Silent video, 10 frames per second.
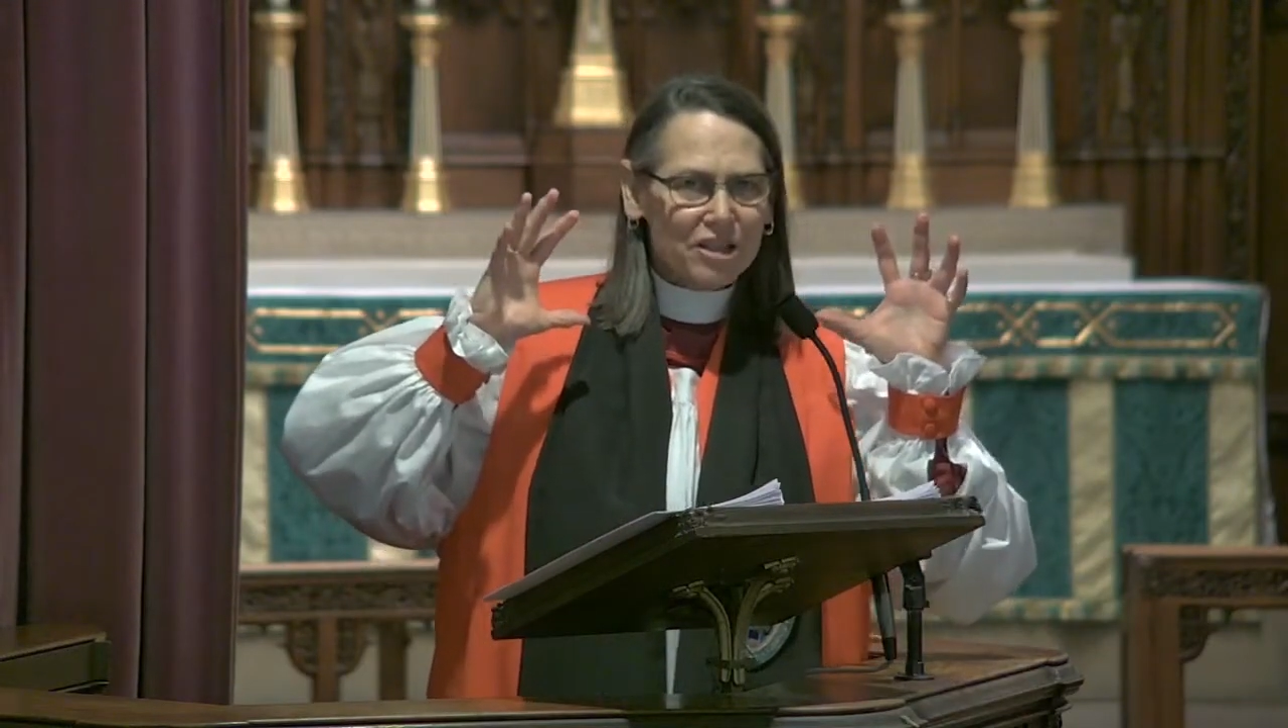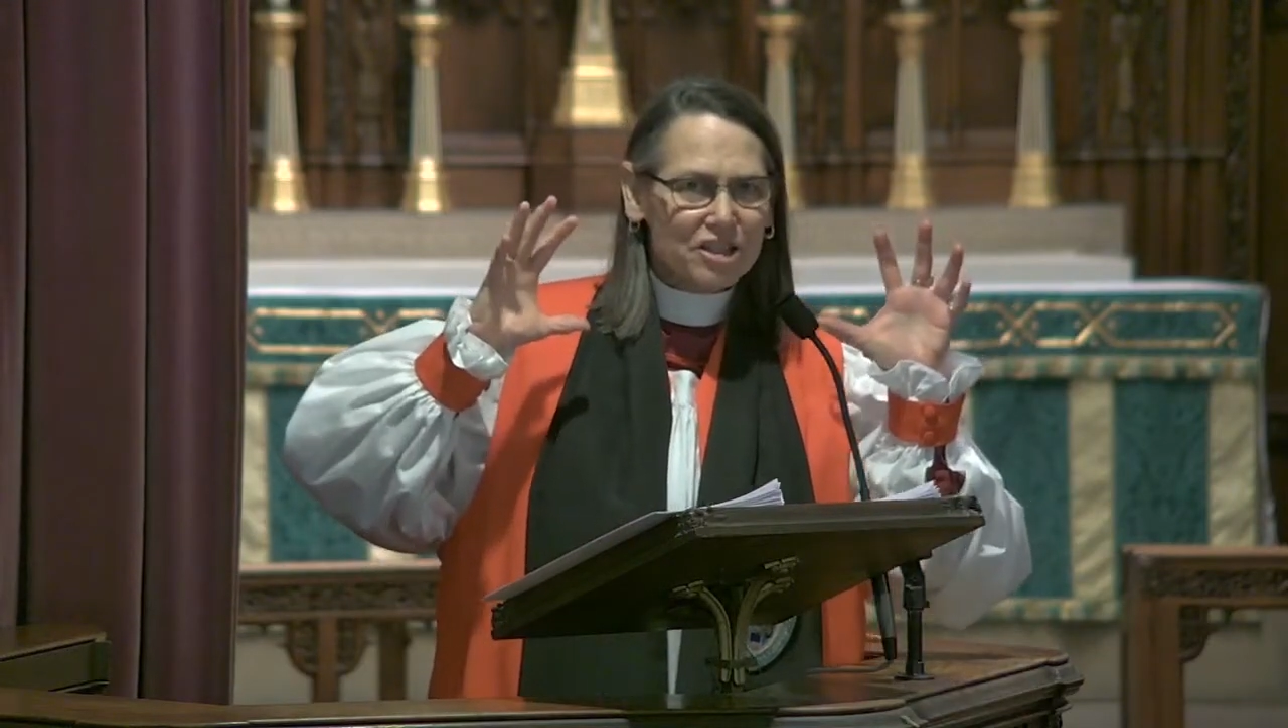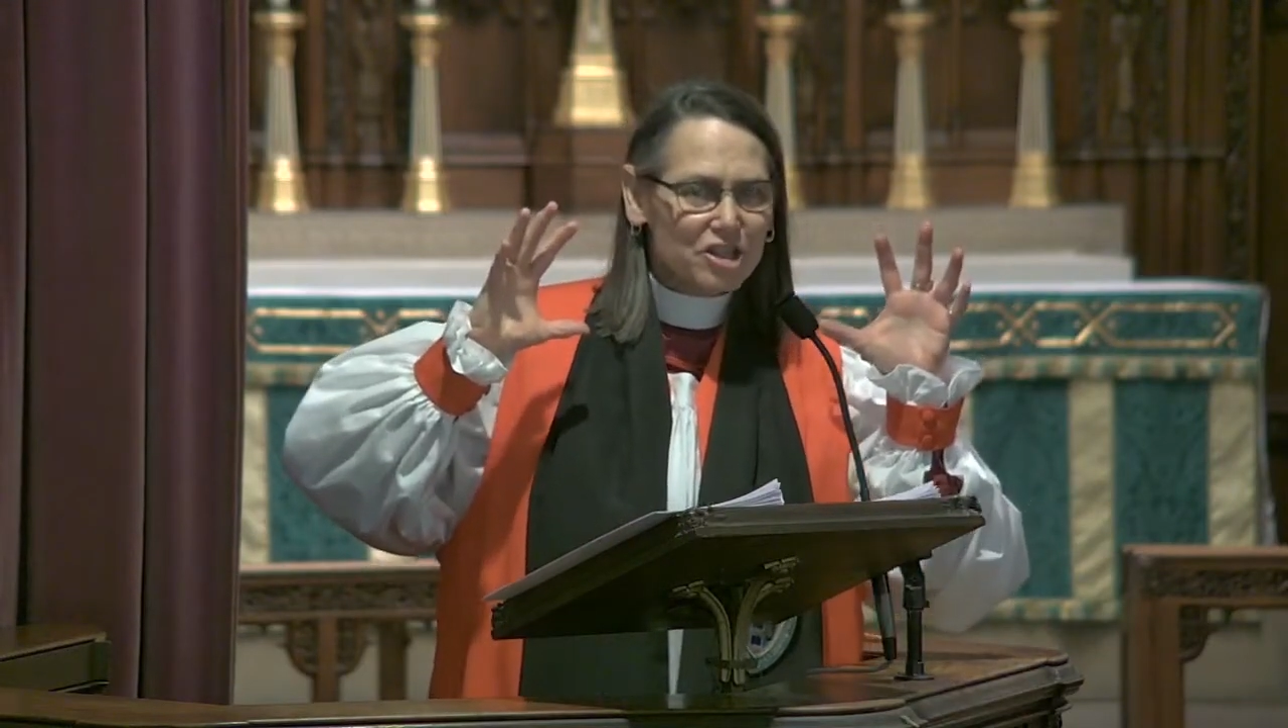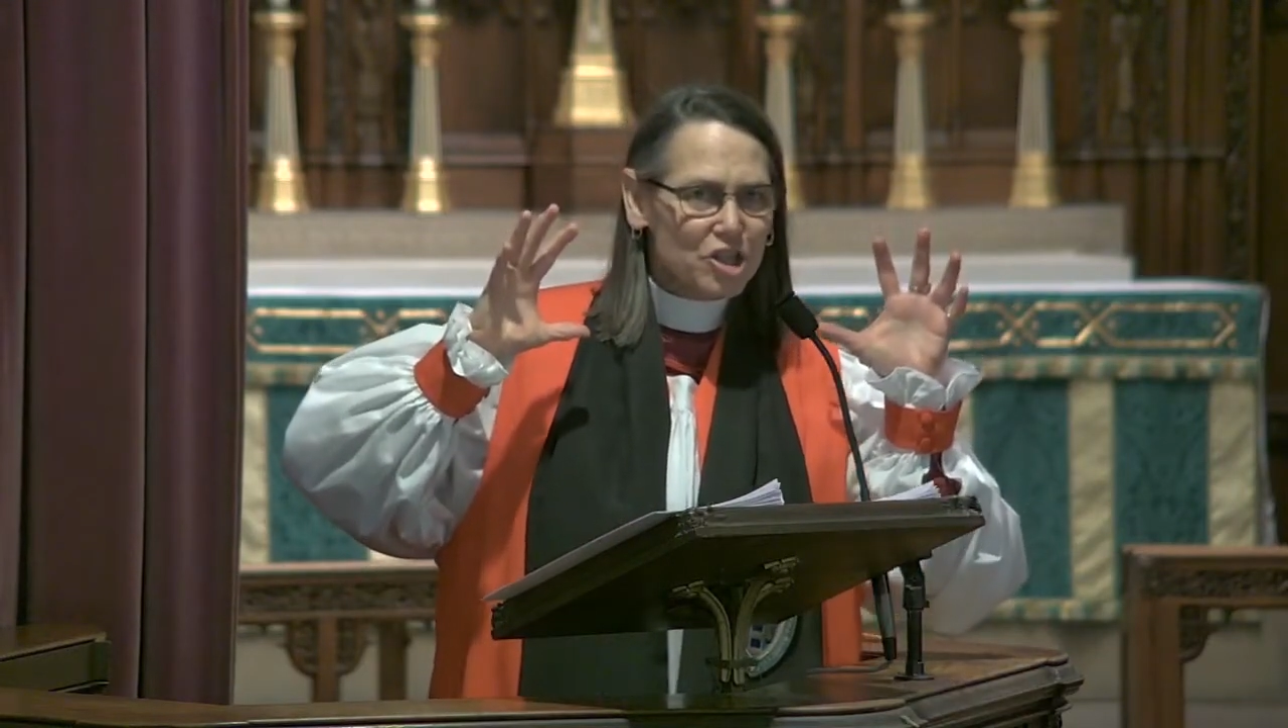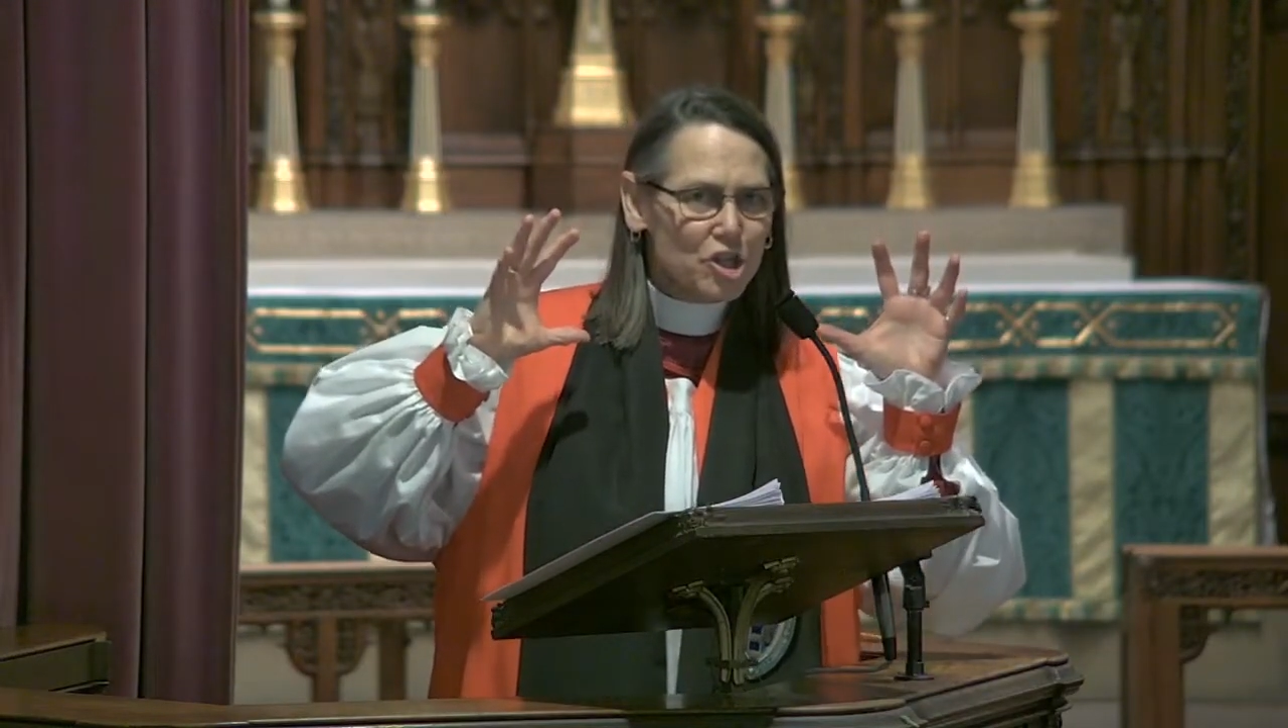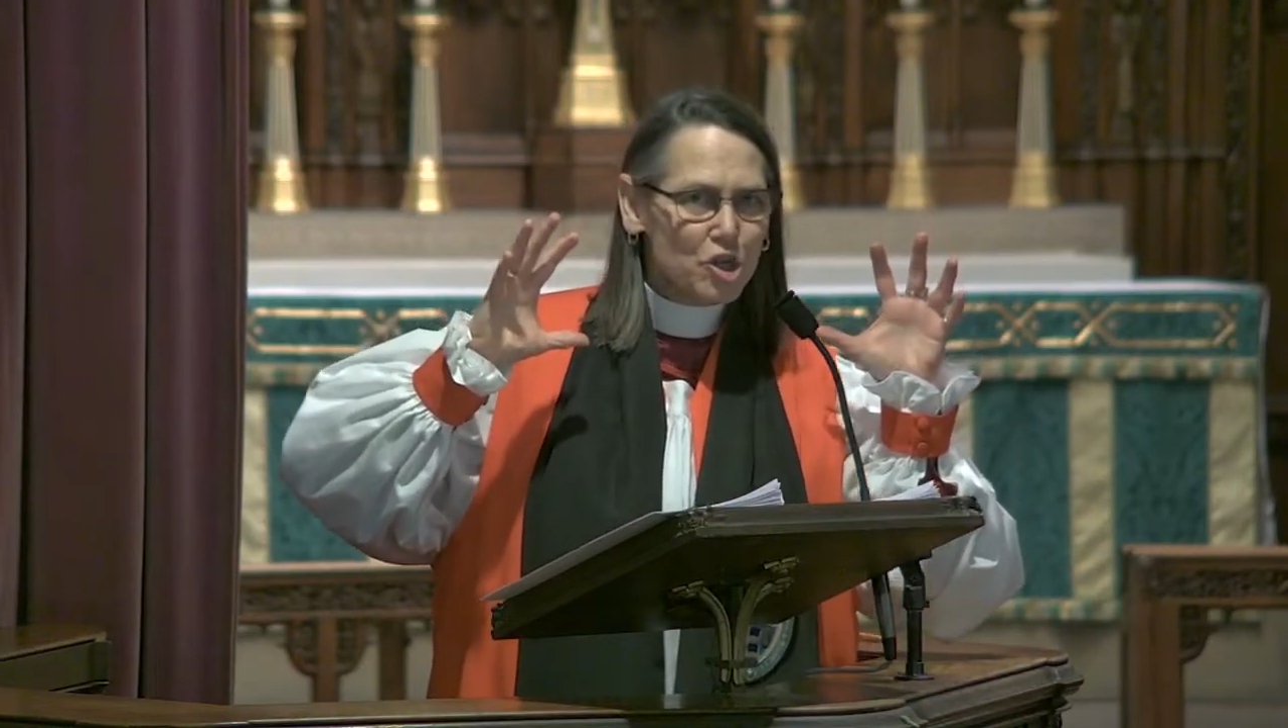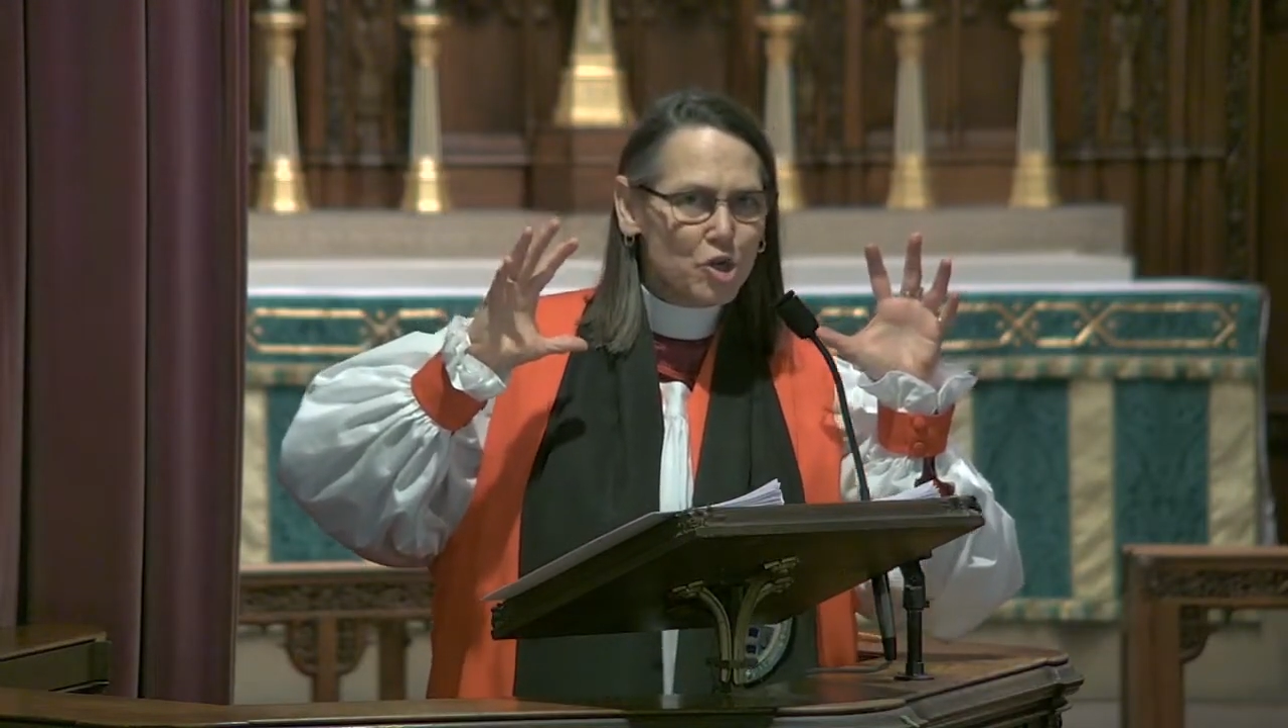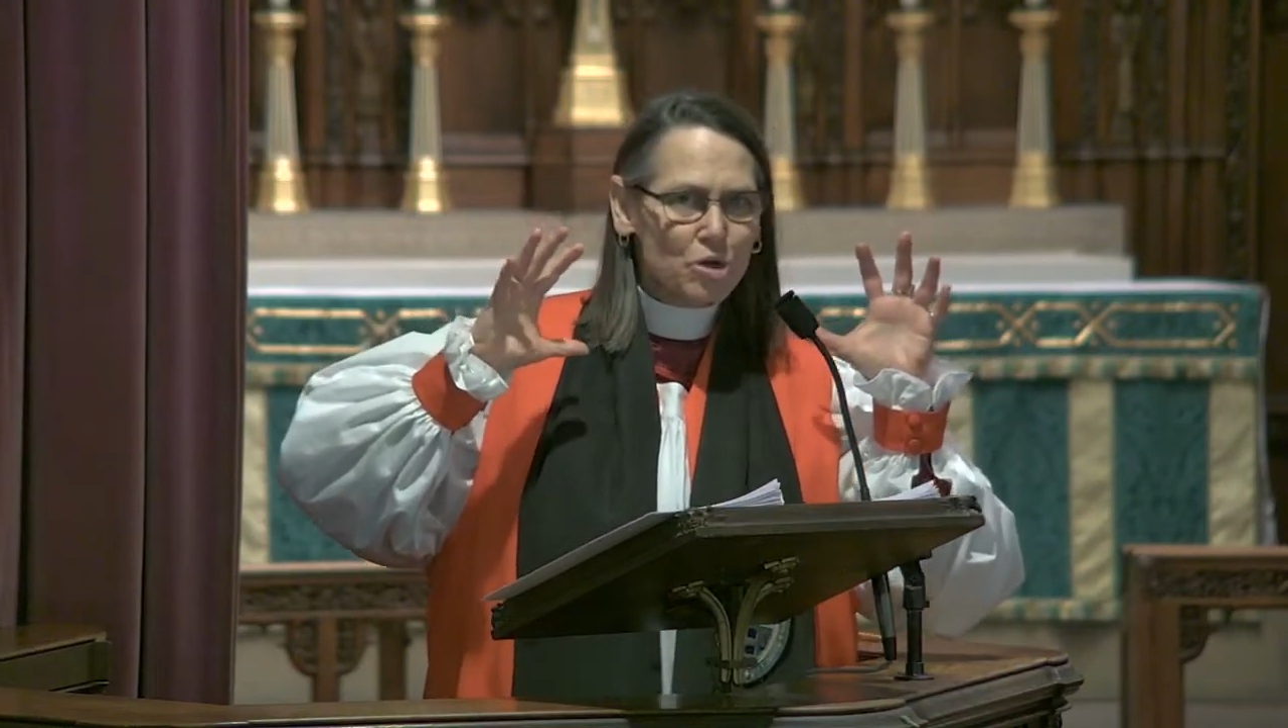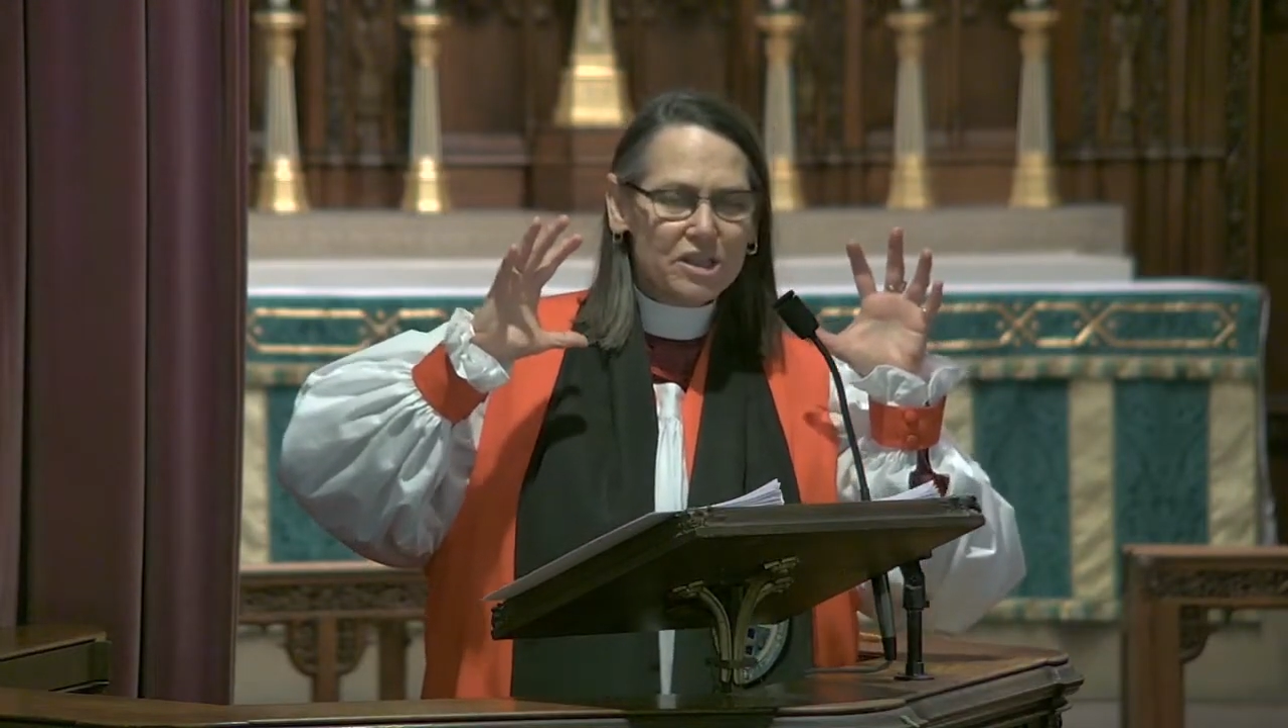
to do